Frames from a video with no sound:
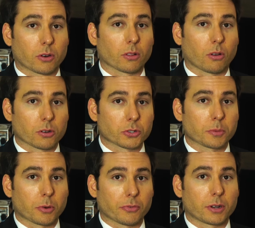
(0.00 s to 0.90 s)
are a largely
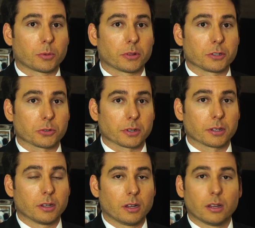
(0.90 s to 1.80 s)
preventable injury,
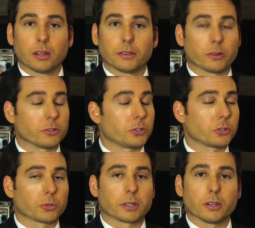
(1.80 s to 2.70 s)
there is
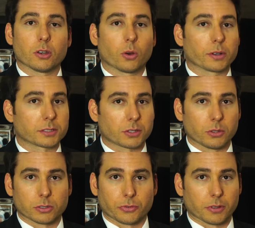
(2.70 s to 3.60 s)
usually no
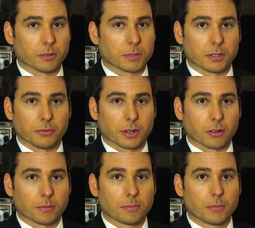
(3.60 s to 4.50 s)
excuse for them to develop.